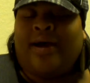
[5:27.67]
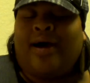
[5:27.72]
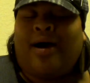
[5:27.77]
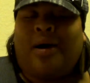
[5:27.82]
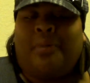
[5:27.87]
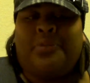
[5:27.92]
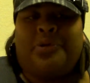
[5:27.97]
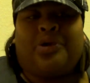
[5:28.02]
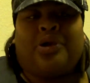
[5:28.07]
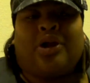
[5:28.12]

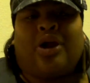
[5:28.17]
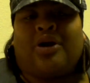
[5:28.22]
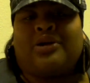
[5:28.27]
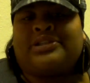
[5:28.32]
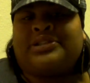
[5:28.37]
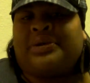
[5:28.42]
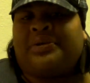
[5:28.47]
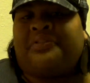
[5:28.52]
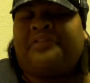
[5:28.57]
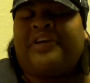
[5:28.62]
You can
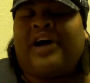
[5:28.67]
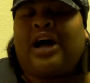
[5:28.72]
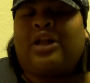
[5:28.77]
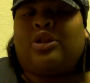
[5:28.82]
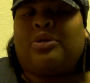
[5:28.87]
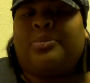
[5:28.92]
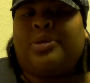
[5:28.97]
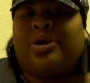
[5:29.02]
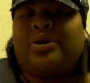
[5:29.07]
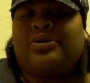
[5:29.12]
also
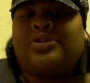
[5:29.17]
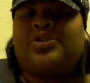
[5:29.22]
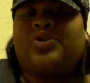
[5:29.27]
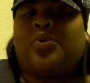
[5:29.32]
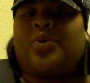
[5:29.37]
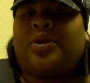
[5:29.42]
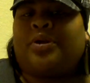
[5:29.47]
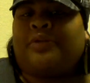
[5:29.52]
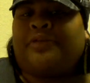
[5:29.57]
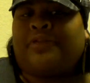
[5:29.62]
follow me on
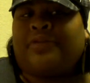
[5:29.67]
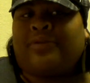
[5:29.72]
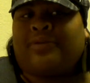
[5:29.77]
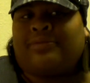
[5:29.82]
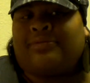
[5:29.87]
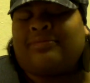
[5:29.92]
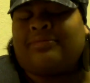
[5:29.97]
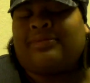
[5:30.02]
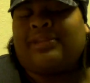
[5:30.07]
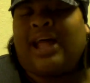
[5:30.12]
Twitter
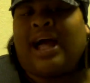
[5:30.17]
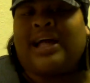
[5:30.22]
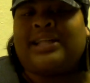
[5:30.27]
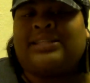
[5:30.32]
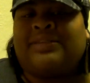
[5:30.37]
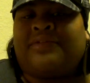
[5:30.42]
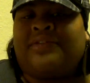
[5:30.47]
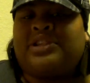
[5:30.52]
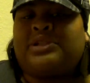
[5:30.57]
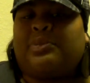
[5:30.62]
for
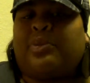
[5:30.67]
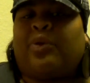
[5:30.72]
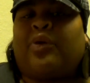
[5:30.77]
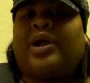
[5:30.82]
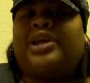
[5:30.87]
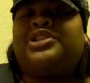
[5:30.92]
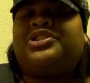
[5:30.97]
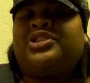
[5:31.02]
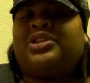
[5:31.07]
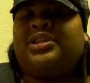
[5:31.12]
lines of
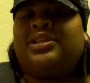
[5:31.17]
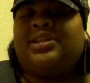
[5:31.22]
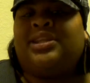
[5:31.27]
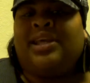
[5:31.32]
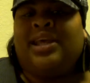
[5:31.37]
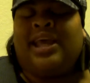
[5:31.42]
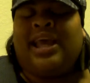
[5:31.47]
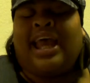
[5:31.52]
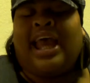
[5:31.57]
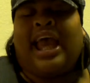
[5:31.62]
inspiration
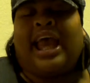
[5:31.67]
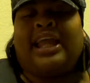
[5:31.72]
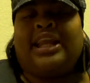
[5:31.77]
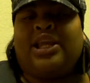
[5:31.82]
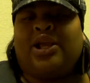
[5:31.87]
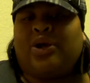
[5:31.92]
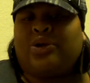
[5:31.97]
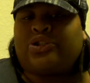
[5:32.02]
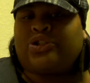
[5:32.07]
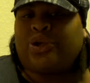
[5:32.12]
at
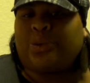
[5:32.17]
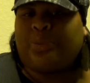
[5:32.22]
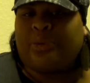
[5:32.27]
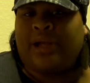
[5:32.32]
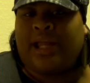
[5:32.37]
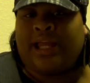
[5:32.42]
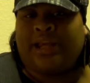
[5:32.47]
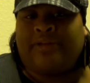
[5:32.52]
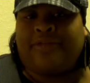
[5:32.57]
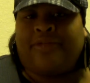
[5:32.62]

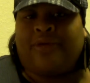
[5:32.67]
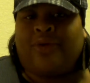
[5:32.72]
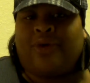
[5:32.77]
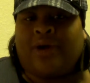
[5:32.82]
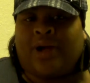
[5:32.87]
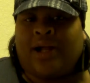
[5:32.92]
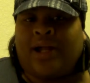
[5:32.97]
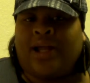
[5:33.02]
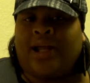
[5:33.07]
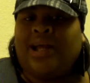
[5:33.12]

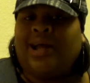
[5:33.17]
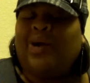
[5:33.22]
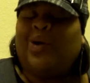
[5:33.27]
EgoTrippin84.